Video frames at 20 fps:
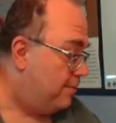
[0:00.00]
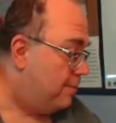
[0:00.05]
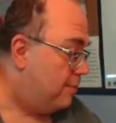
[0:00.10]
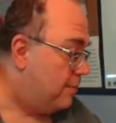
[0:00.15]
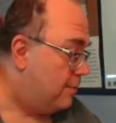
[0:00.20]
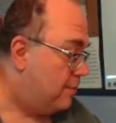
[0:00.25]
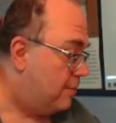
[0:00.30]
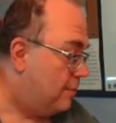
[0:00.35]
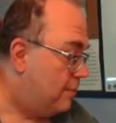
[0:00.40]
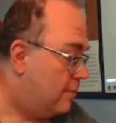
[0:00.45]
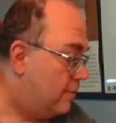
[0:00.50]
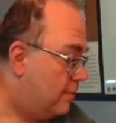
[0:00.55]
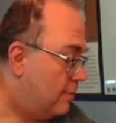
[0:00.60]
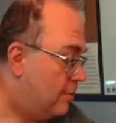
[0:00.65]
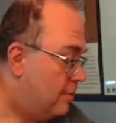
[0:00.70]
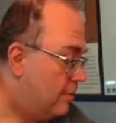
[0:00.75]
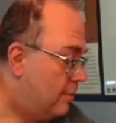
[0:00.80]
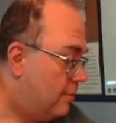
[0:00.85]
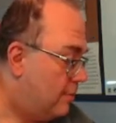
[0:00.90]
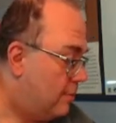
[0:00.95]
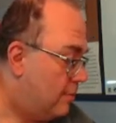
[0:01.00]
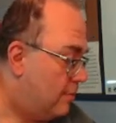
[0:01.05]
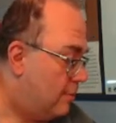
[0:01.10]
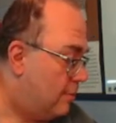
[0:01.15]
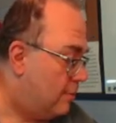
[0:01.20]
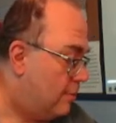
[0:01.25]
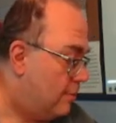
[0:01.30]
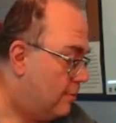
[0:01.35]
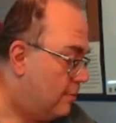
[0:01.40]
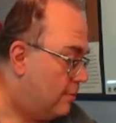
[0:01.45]

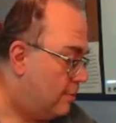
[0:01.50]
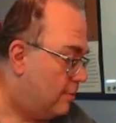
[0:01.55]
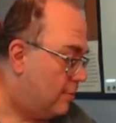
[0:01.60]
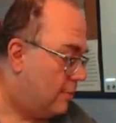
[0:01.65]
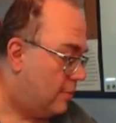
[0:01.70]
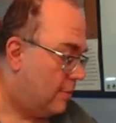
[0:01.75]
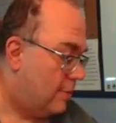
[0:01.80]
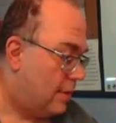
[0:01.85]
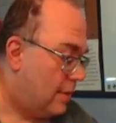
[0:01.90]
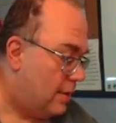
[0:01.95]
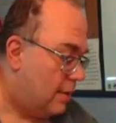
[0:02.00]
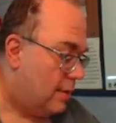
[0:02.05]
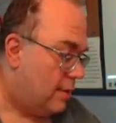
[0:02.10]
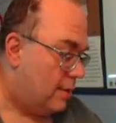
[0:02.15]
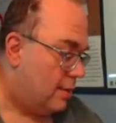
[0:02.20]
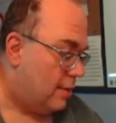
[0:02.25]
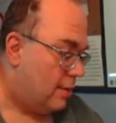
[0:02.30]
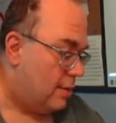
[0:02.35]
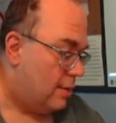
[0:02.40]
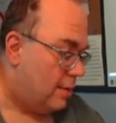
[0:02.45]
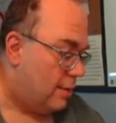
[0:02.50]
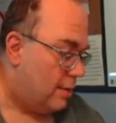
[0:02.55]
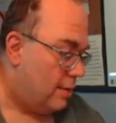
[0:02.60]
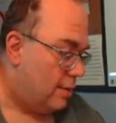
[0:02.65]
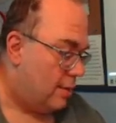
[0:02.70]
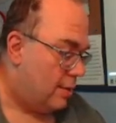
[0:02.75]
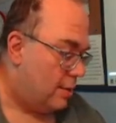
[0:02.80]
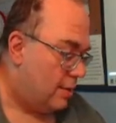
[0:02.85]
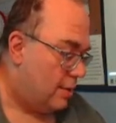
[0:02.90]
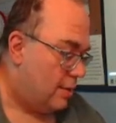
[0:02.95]

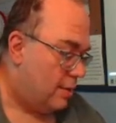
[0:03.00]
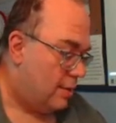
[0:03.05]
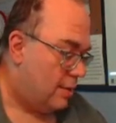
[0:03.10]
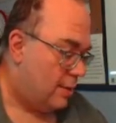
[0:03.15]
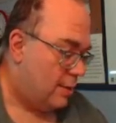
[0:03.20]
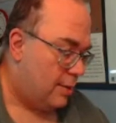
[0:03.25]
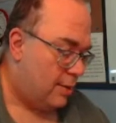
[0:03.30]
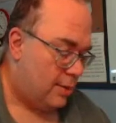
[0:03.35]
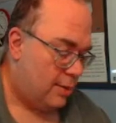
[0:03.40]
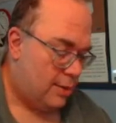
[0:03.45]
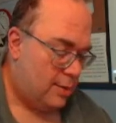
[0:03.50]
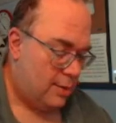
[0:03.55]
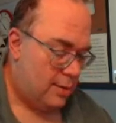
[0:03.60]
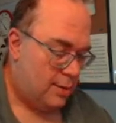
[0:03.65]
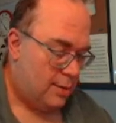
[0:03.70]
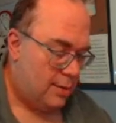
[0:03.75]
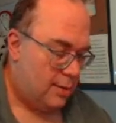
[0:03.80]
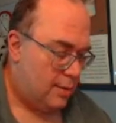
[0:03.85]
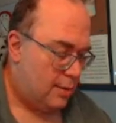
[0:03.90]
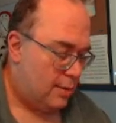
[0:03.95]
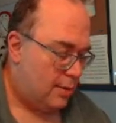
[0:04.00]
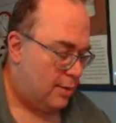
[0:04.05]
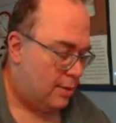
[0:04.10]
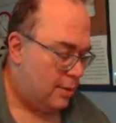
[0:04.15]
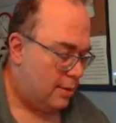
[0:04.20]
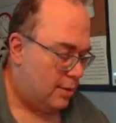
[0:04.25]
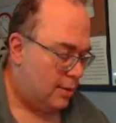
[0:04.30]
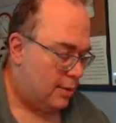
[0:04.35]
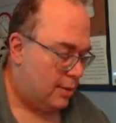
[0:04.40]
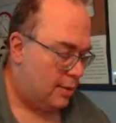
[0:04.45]

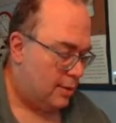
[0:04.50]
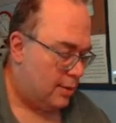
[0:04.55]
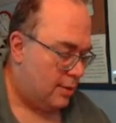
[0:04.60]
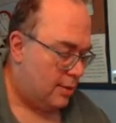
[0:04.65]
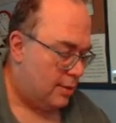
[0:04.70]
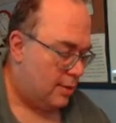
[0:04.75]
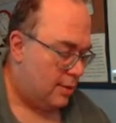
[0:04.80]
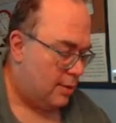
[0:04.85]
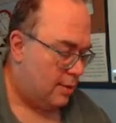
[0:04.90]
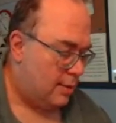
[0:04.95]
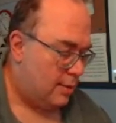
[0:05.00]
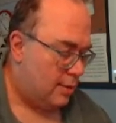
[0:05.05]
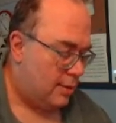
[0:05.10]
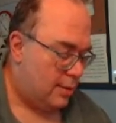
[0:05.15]
[no speech]